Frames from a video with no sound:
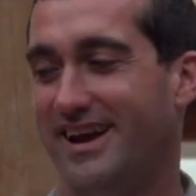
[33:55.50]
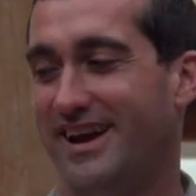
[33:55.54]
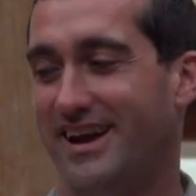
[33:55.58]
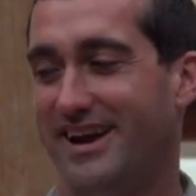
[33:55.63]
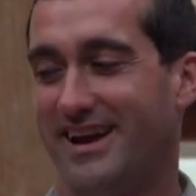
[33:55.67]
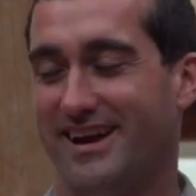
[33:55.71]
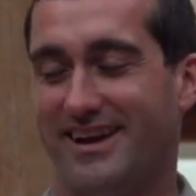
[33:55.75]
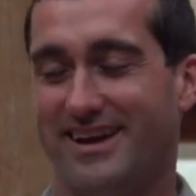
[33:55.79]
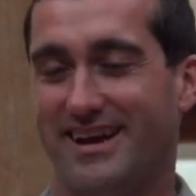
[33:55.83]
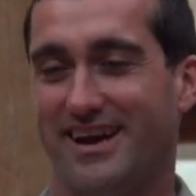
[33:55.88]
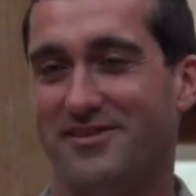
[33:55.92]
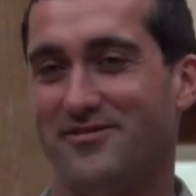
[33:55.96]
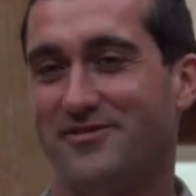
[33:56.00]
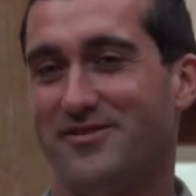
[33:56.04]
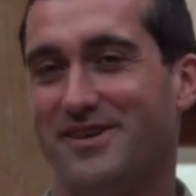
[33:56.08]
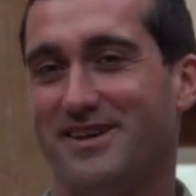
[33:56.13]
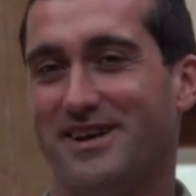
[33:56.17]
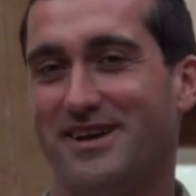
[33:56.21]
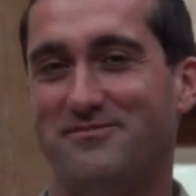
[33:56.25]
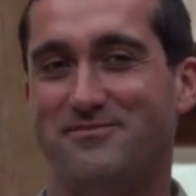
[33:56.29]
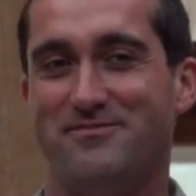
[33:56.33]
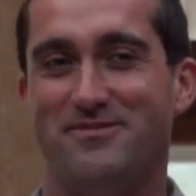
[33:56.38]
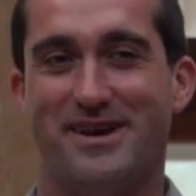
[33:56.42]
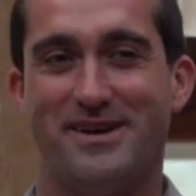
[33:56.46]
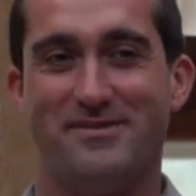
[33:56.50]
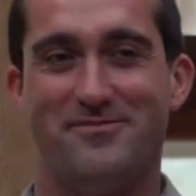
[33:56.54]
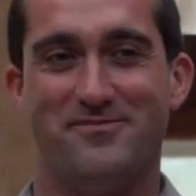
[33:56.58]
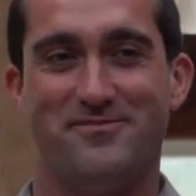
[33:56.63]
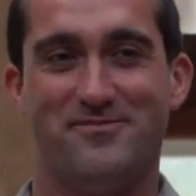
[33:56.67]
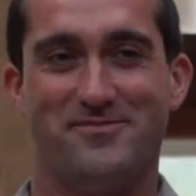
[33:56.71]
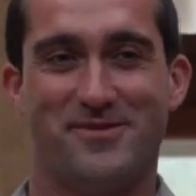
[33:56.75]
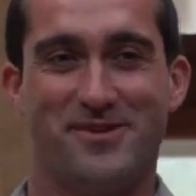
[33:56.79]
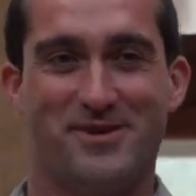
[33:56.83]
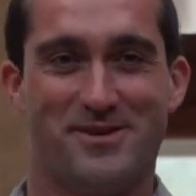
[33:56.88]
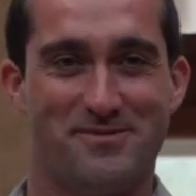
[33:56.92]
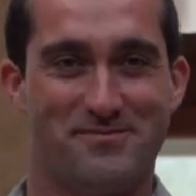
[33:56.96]
And I feel I'm,
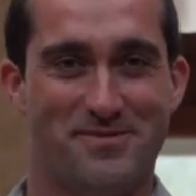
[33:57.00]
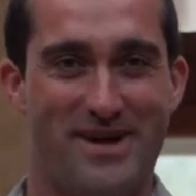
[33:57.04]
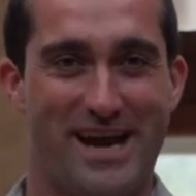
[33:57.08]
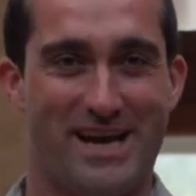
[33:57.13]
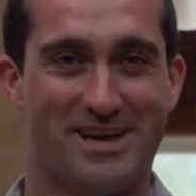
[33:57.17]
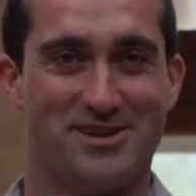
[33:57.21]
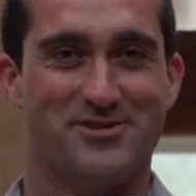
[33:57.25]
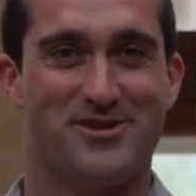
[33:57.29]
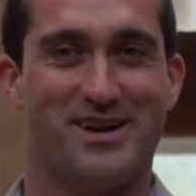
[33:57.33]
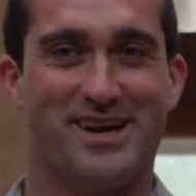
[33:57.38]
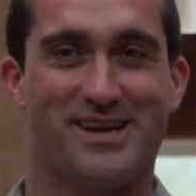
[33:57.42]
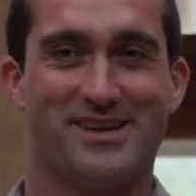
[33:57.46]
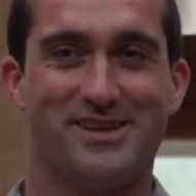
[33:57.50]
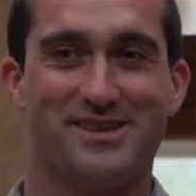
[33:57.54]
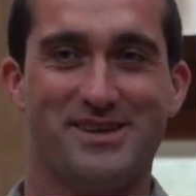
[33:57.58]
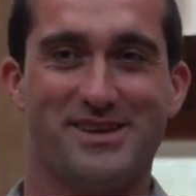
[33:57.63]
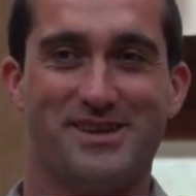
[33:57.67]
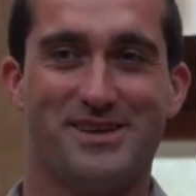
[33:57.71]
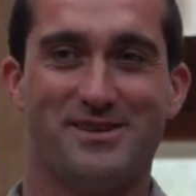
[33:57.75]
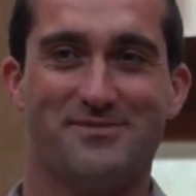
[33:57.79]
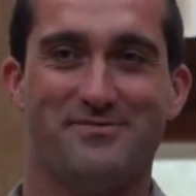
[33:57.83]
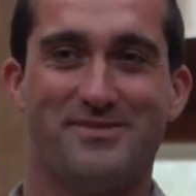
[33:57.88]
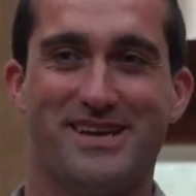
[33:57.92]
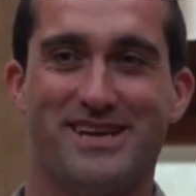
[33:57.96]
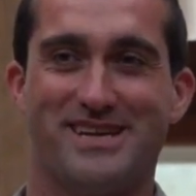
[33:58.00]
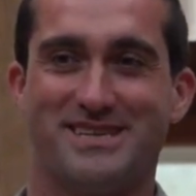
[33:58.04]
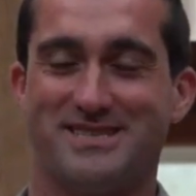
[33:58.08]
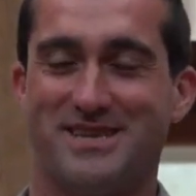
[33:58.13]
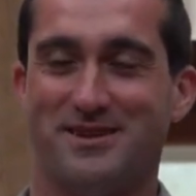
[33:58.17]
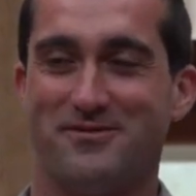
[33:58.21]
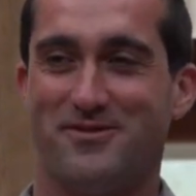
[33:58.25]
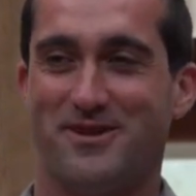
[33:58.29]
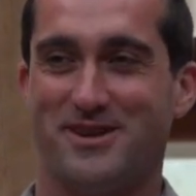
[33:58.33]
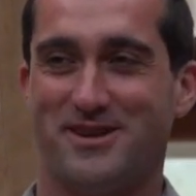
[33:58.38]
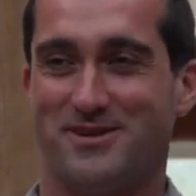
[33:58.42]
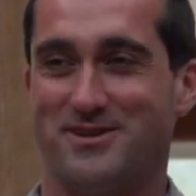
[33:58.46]
I'm going to backtrack a little because
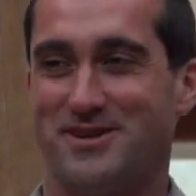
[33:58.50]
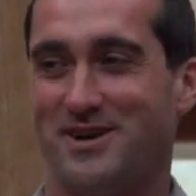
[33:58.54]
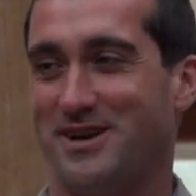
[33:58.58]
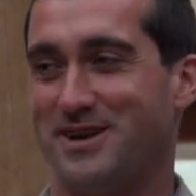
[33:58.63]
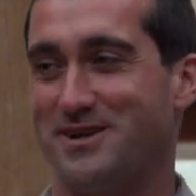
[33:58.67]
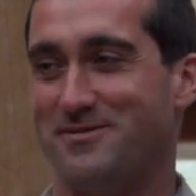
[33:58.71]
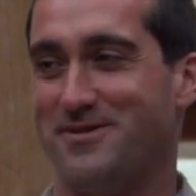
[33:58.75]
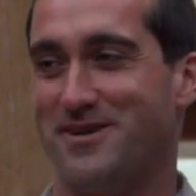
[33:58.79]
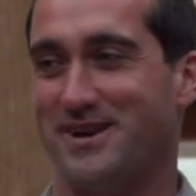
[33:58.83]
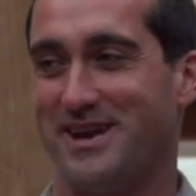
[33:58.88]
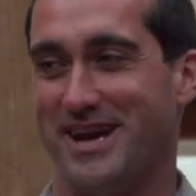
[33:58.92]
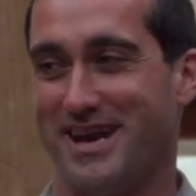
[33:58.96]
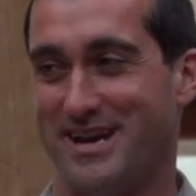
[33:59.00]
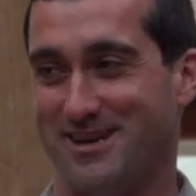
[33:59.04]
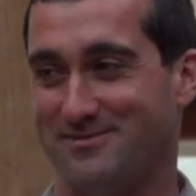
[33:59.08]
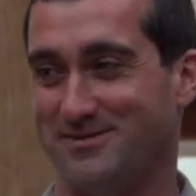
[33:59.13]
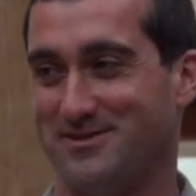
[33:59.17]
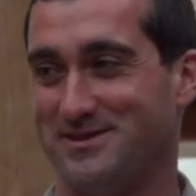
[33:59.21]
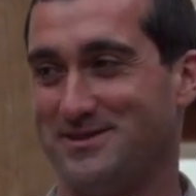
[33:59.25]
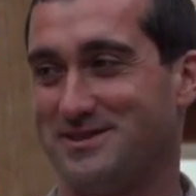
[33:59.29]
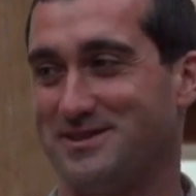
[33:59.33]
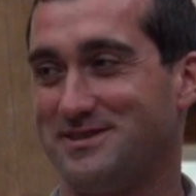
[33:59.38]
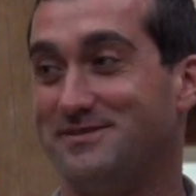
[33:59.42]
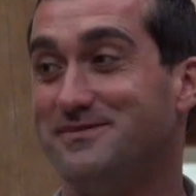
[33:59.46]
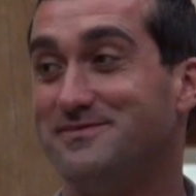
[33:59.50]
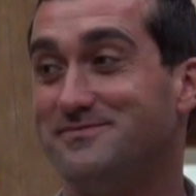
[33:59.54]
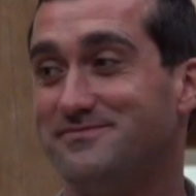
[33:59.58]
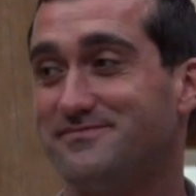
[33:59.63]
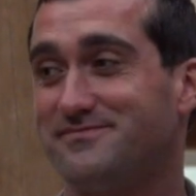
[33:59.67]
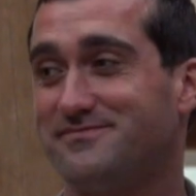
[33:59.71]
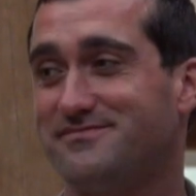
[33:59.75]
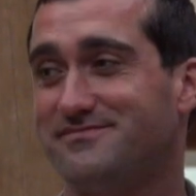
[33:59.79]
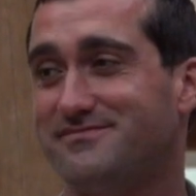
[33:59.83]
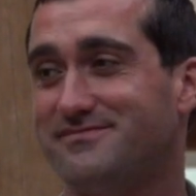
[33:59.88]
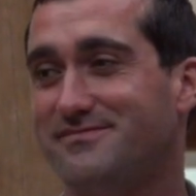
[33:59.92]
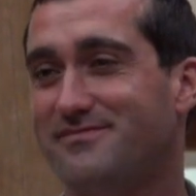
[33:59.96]
I want to talk about animals.
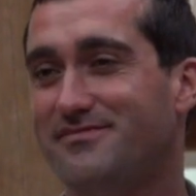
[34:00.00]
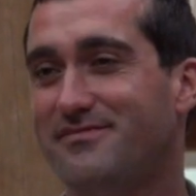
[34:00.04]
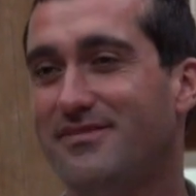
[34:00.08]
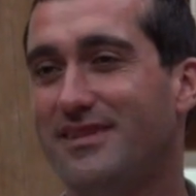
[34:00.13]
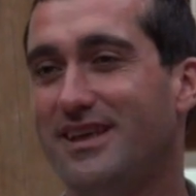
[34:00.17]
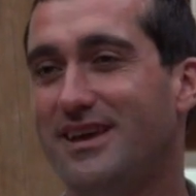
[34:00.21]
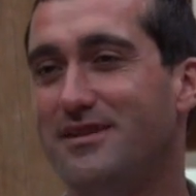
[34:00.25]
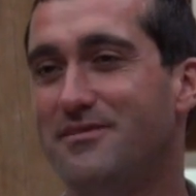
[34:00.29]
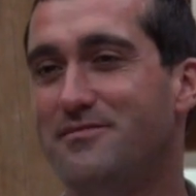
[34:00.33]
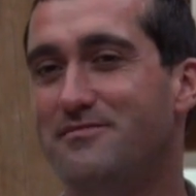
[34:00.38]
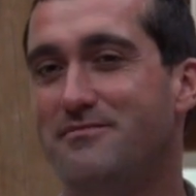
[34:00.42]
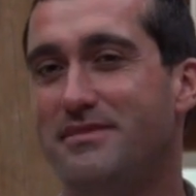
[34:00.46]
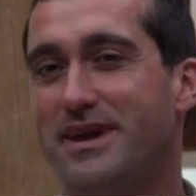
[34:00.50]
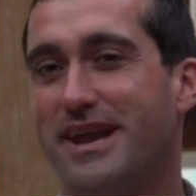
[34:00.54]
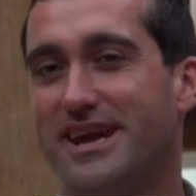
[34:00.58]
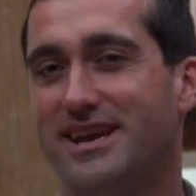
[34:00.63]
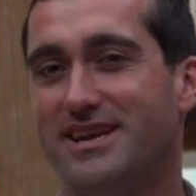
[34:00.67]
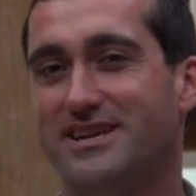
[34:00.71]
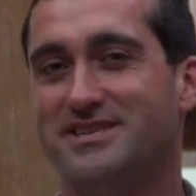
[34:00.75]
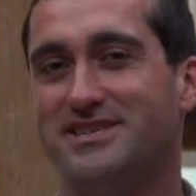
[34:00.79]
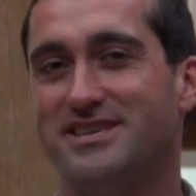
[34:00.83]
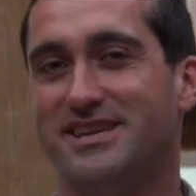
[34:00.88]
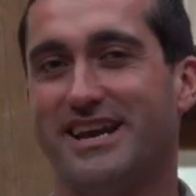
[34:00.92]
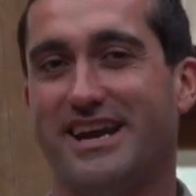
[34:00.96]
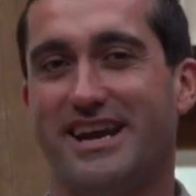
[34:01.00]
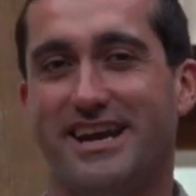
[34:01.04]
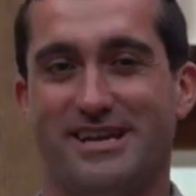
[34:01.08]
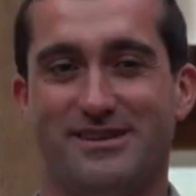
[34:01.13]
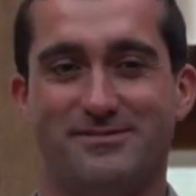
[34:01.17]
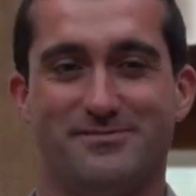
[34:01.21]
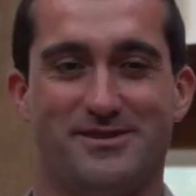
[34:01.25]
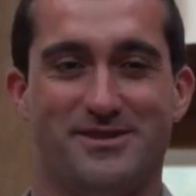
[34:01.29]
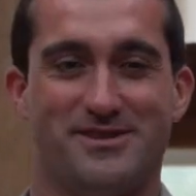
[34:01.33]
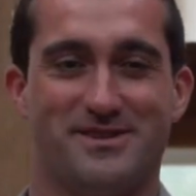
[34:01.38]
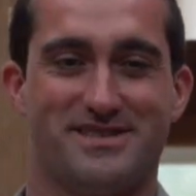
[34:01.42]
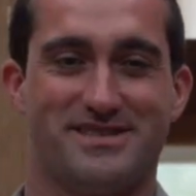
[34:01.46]
Managing
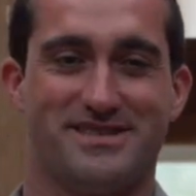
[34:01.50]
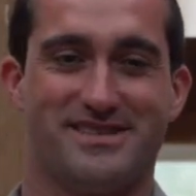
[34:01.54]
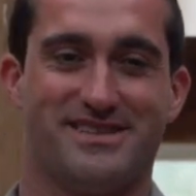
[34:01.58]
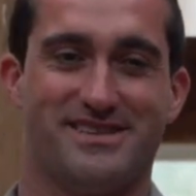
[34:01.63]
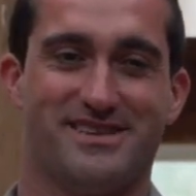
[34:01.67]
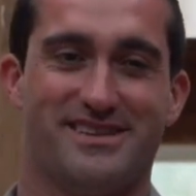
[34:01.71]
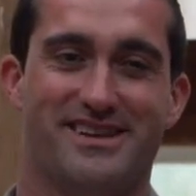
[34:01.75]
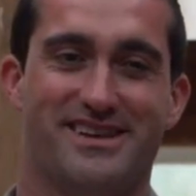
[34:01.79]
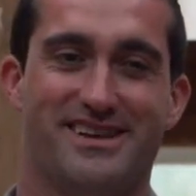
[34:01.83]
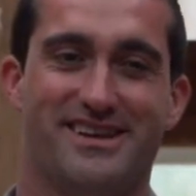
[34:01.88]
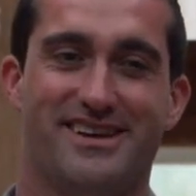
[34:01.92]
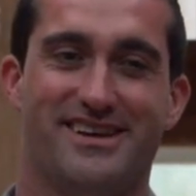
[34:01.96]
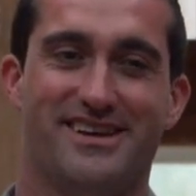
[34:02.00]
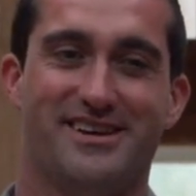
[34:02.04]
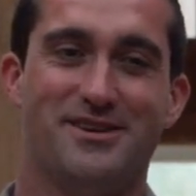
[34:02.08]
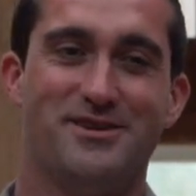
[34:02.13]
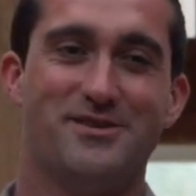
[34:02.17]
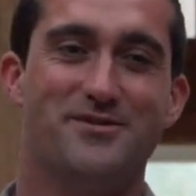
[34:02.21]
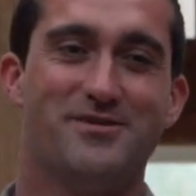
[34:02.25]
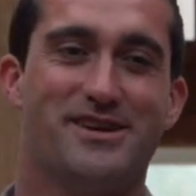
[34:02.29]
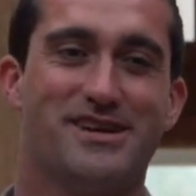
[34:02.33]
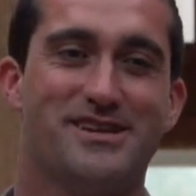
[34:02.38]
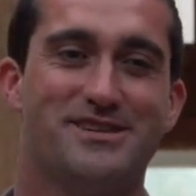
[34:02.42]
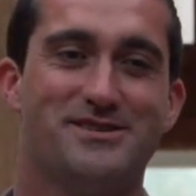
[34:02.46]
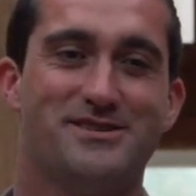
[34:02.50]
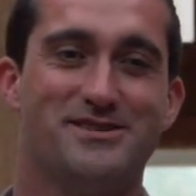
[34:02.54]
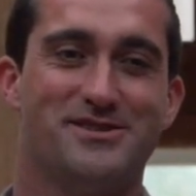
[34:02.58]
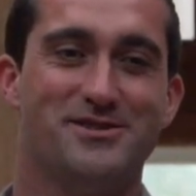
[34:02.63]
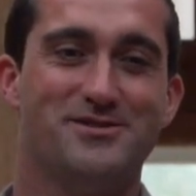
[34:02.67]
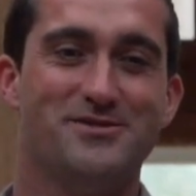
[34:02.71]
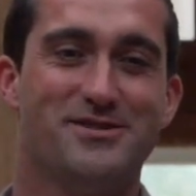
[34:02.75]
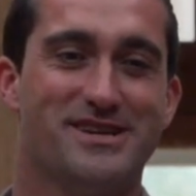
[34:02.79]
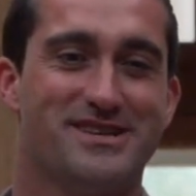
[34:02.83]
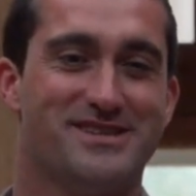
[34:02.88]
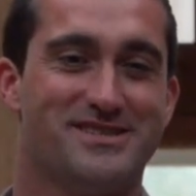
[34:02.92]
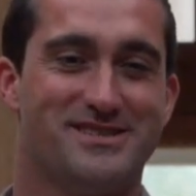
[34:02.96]
animals you can, do,
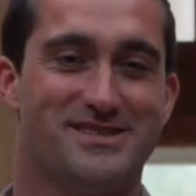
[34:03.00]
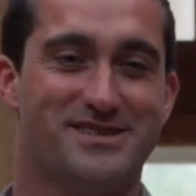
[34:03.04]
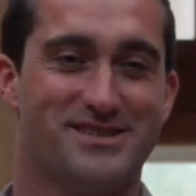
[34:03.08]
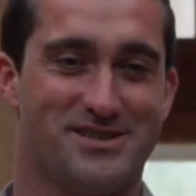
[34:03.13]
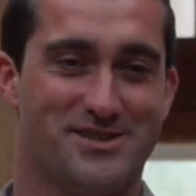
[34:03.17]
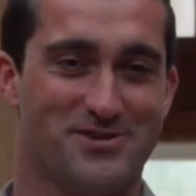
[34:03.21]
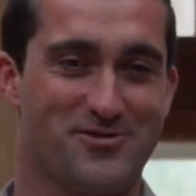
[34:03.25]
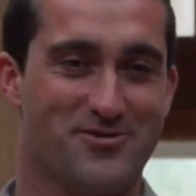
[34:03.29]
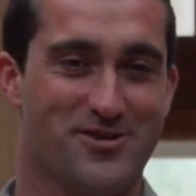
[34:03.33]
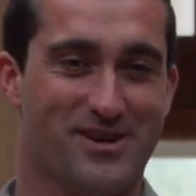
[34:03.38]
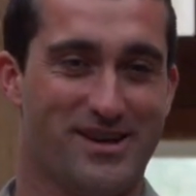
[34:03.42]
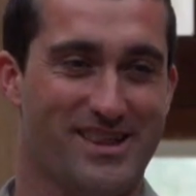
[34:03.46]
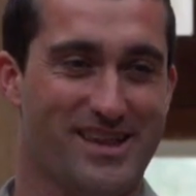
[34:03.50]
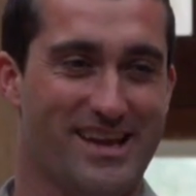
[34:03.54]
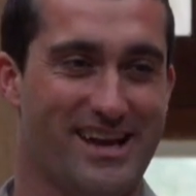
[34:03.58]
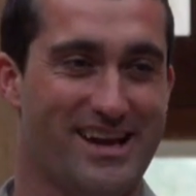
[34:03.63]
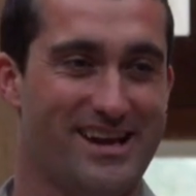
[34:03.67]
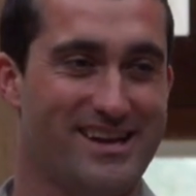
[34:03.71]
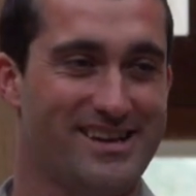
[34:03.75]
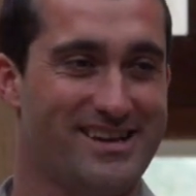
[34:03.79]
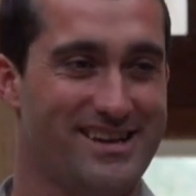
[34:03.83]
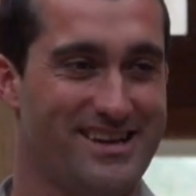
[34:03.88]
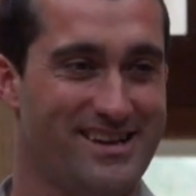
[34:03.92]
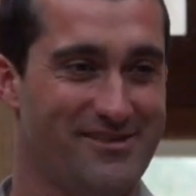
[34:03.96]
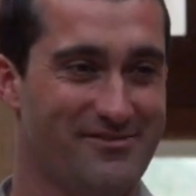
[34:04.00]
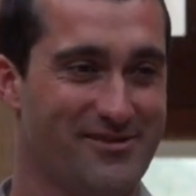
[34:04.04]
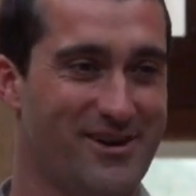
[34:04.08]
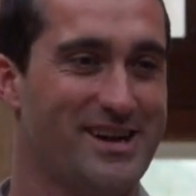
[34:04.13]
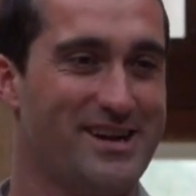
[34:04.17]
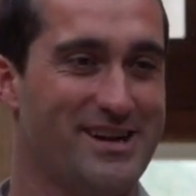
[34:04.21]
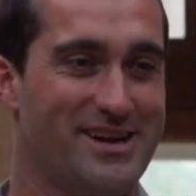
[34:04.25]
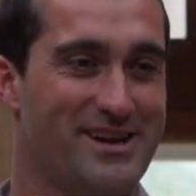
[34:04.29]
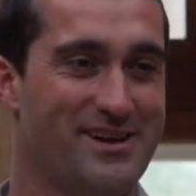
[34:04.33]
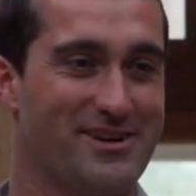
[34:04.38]
you can destroy land right